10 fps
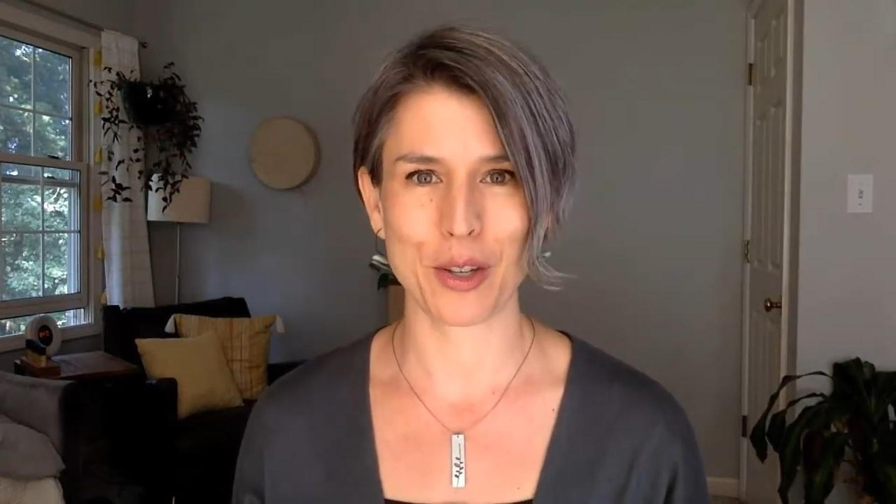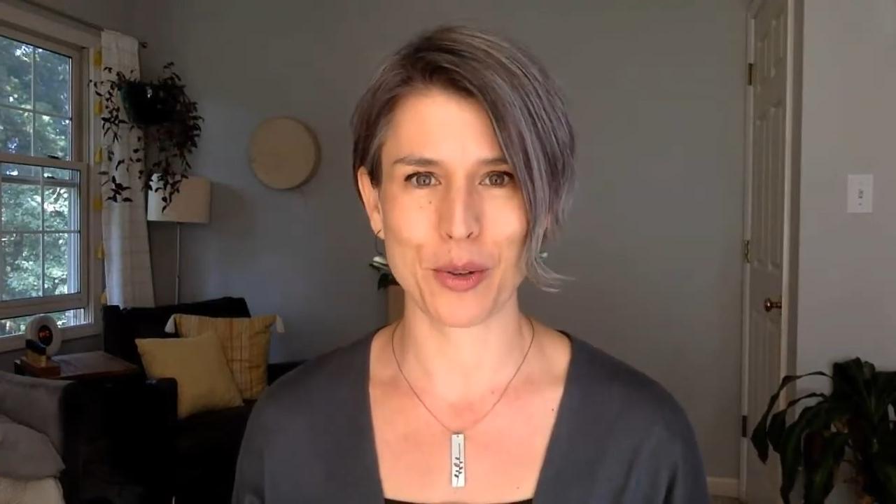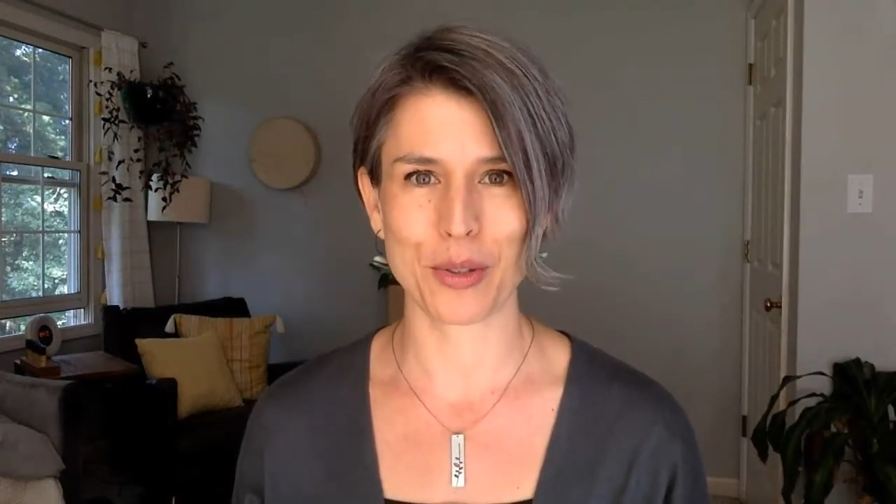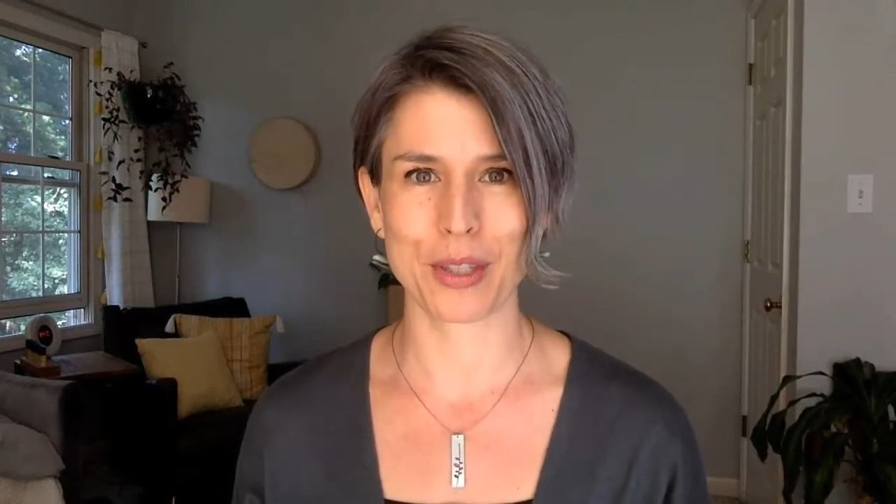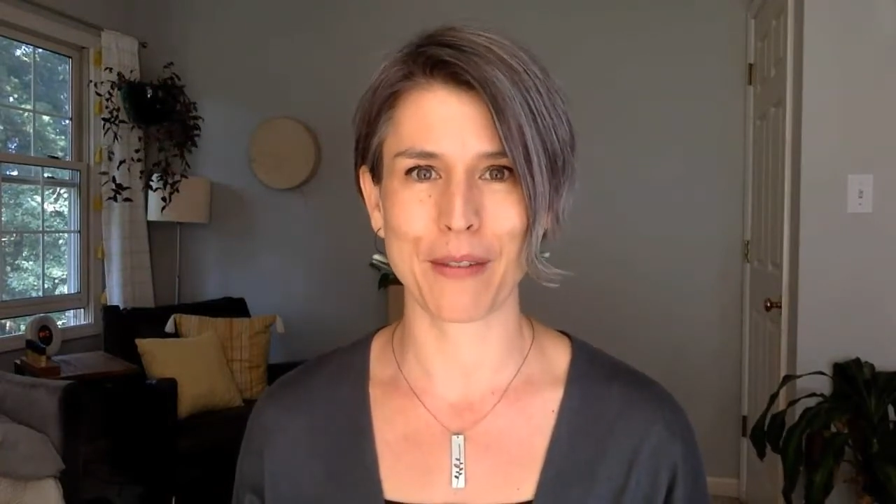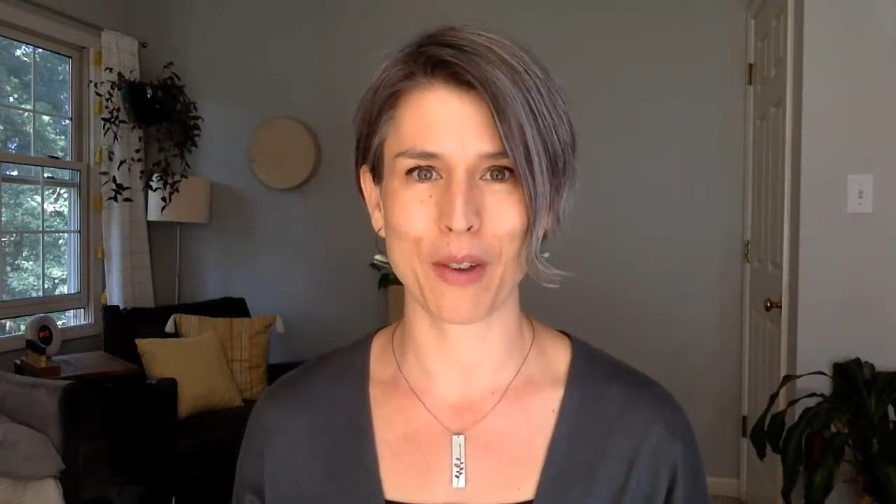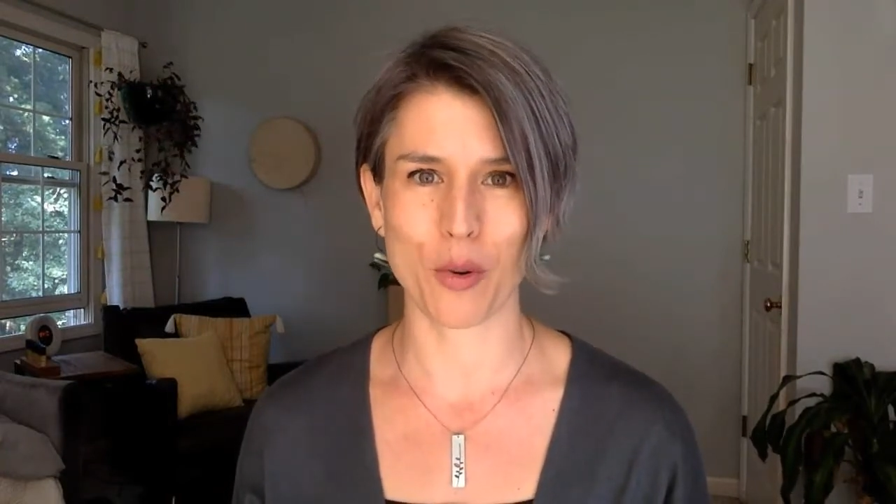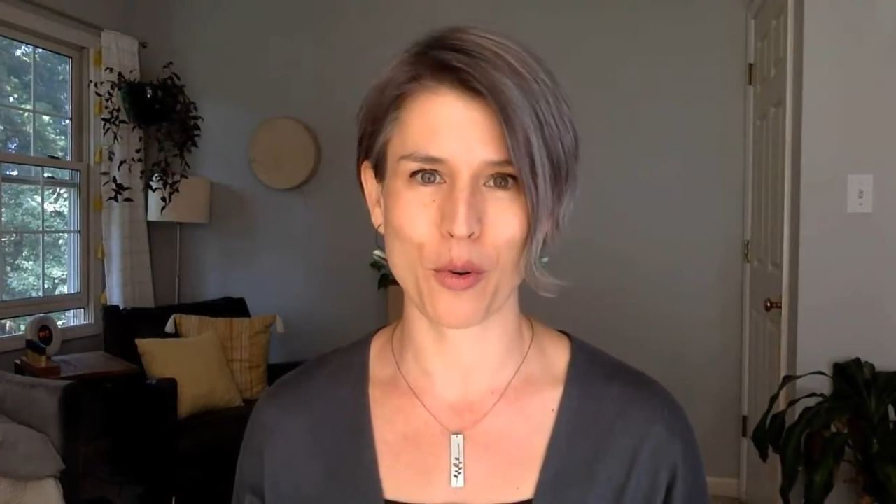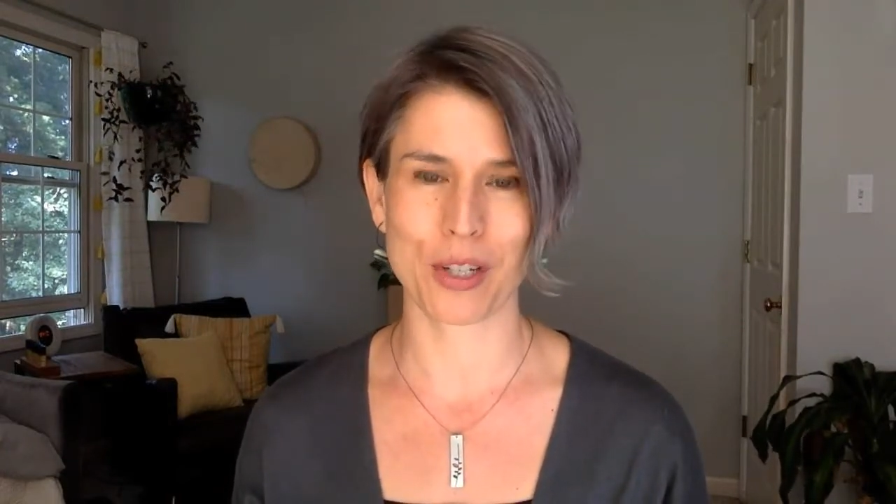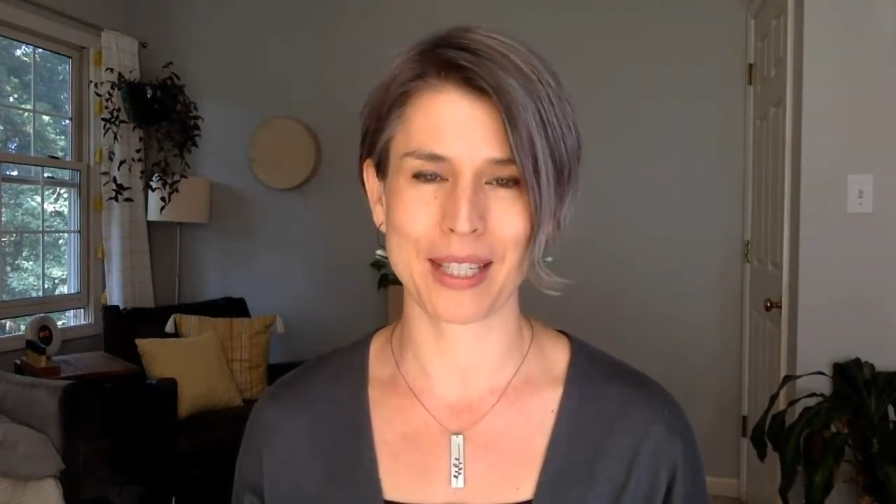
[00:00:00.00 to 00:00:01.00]
used of the
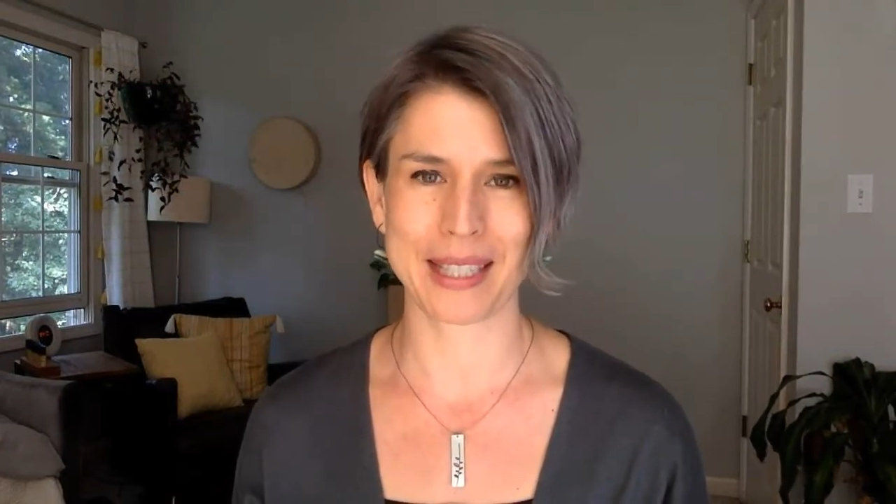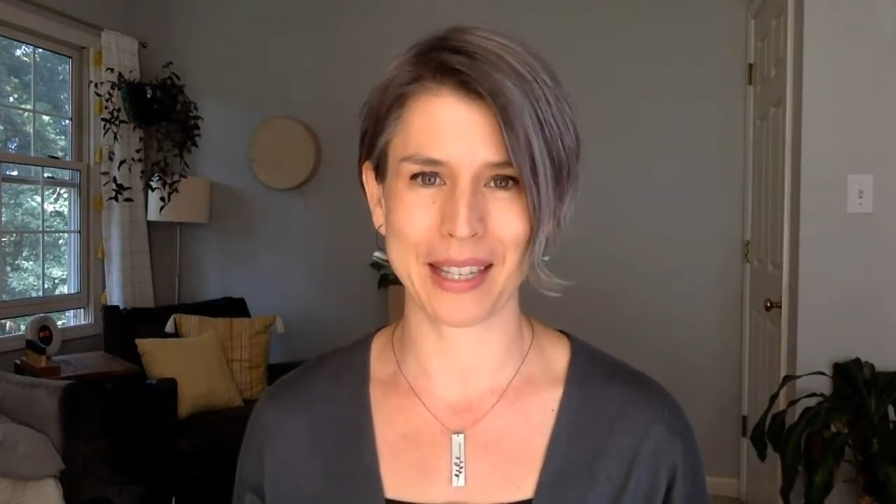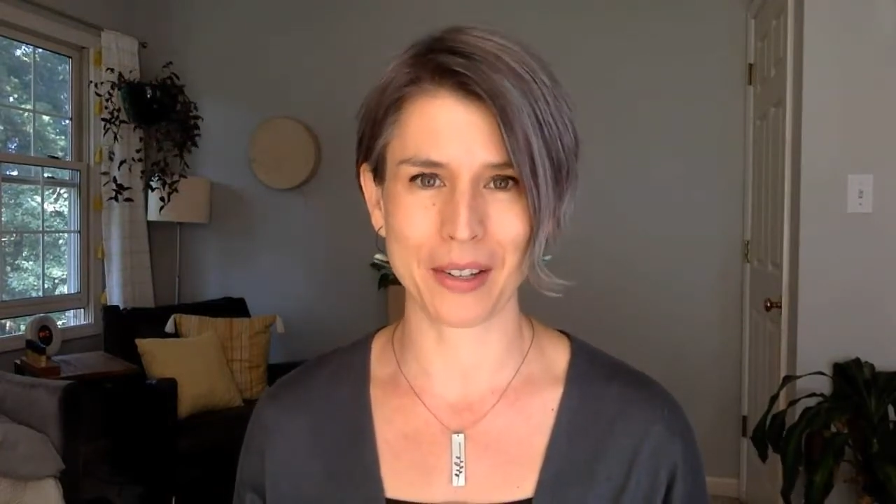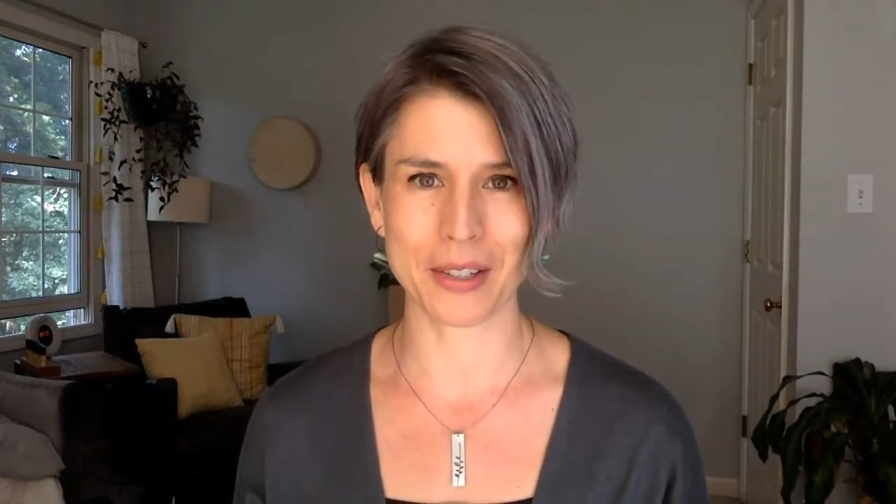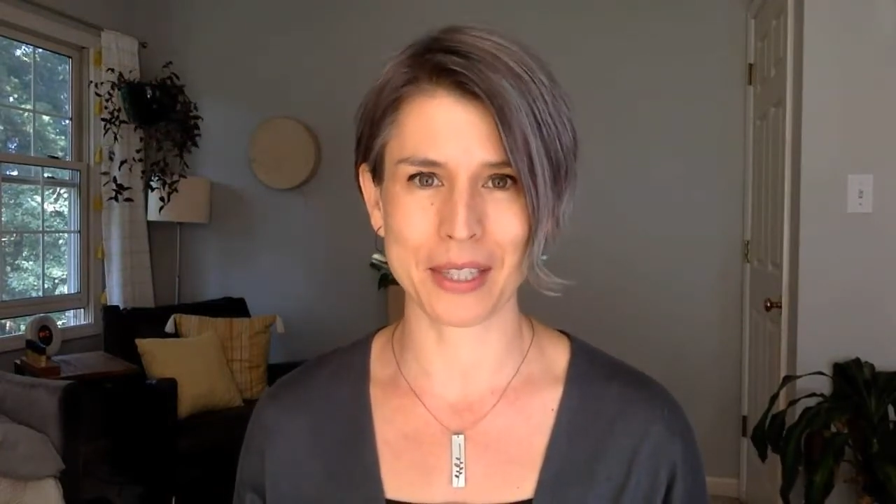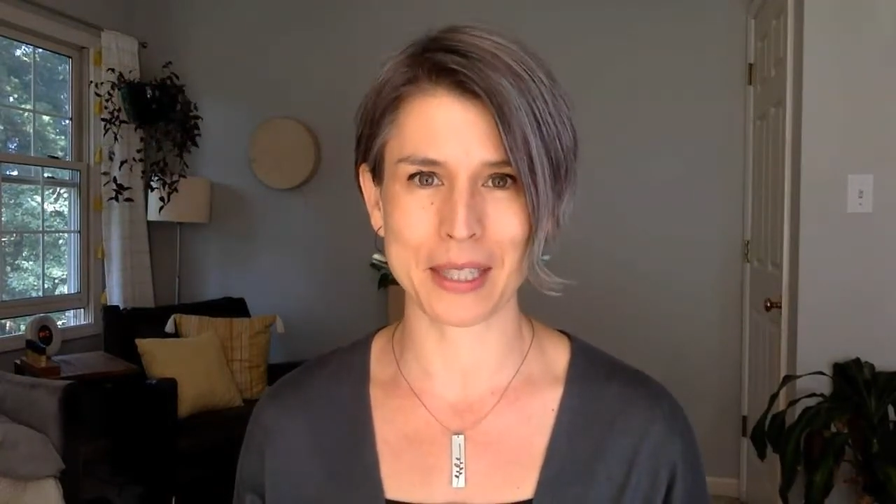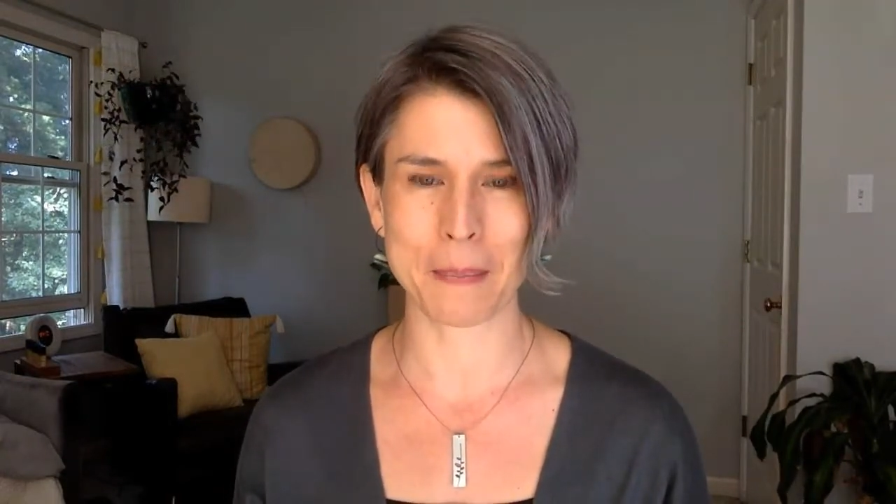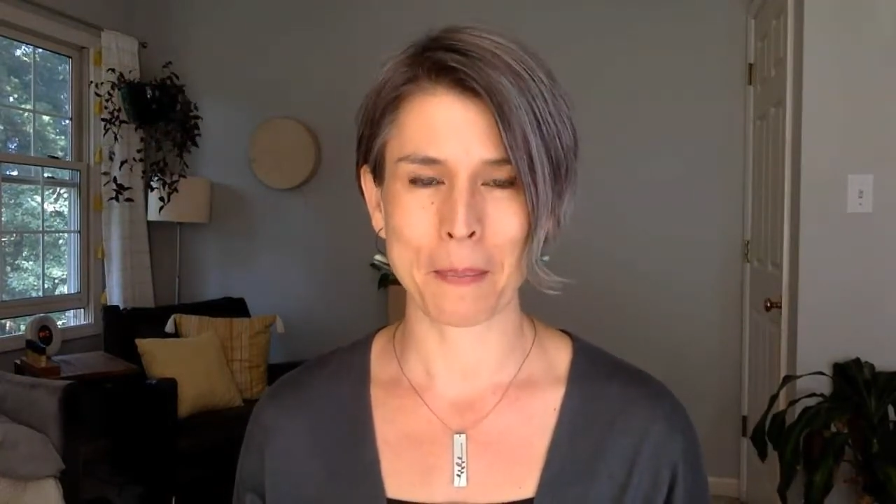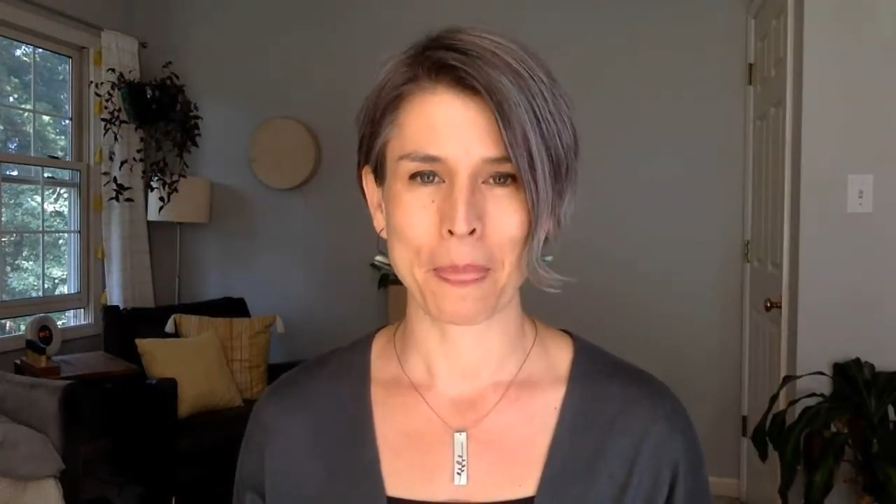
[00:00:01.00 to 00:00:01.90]
OARS skills.